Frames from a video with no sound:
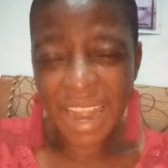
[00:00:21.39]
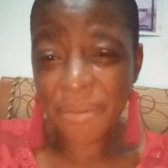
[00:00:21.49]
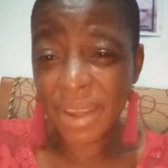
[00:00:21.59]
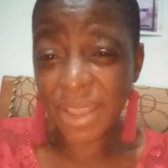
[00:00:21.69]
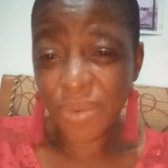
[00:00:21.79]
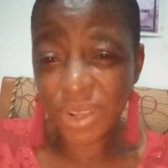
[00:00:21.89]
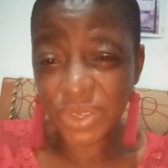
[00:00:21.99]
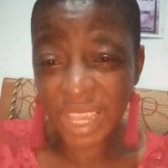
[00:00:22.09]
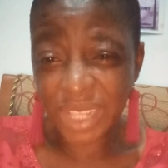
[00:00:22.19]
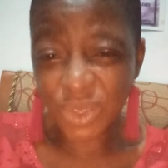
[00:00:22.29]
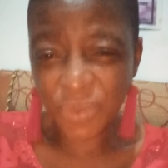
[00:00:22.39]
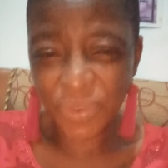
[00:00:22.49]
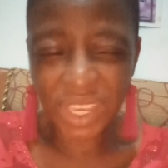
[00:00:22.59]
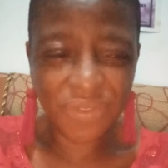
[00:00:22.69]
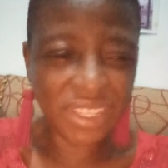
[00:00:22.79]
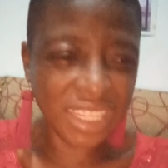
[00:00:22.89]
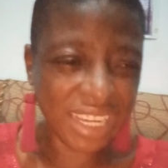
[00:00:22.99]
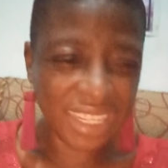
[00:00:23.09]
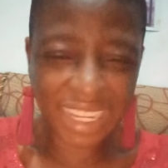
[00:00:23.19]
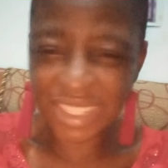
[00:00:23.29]
I really want to get to 50
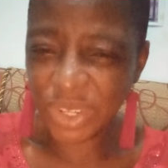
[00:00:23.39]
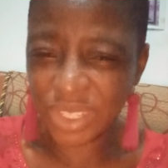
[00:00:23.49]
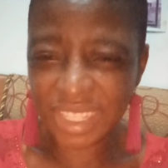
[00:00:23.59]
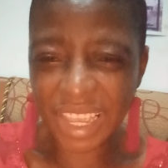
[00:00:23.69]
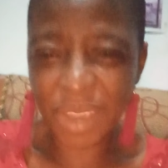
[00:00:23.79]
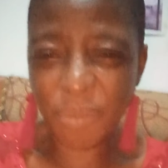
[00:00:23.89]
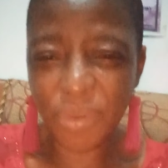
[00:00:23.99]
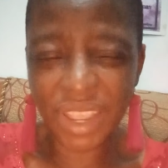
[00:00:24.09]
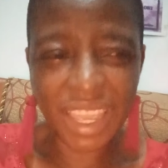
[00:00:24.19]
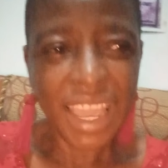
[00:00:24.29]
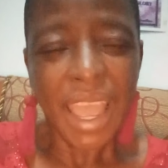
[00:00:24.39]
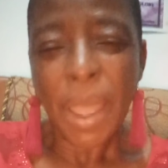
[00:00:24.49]
and then just take a break.